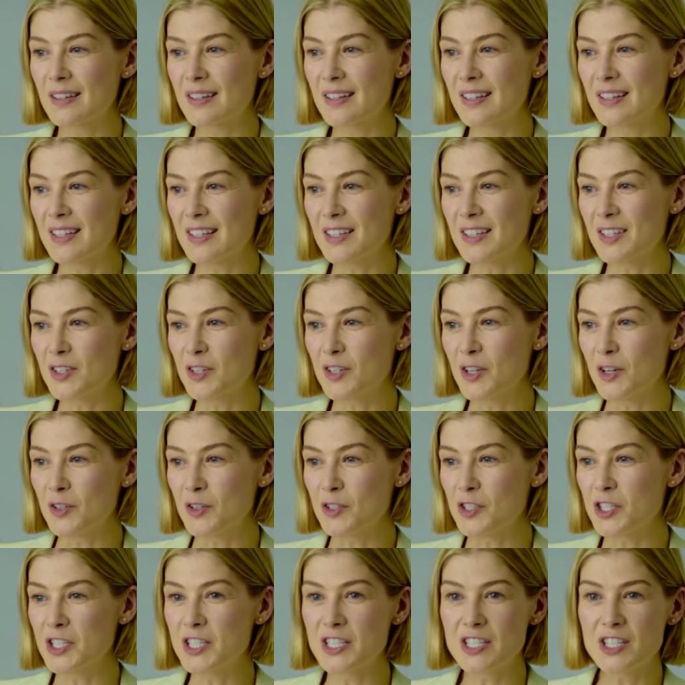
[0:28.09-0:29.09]
You know,
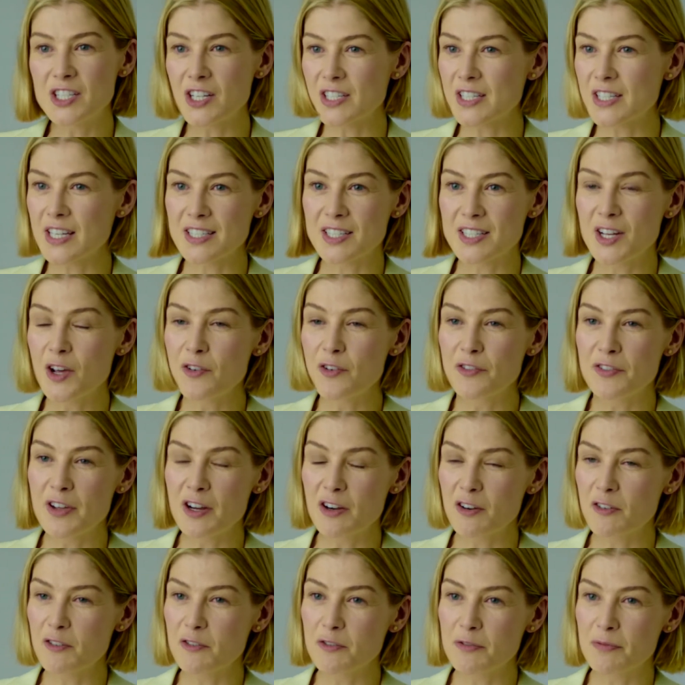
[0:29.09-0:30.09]
she just has no
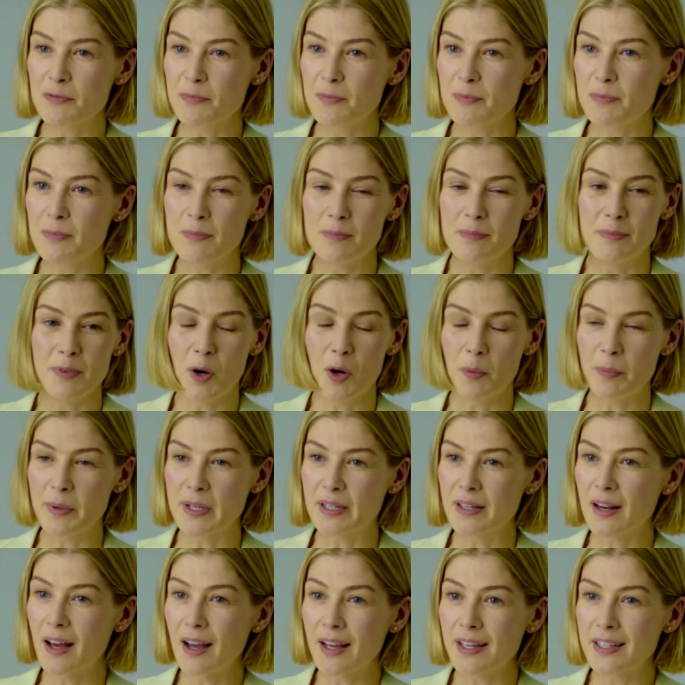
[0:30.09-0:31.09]
fear of not
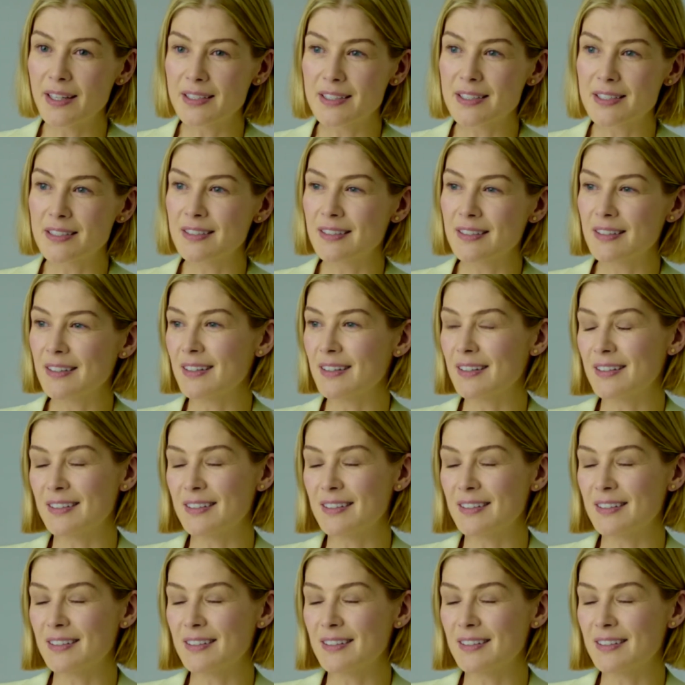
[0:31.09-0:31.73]
being liked.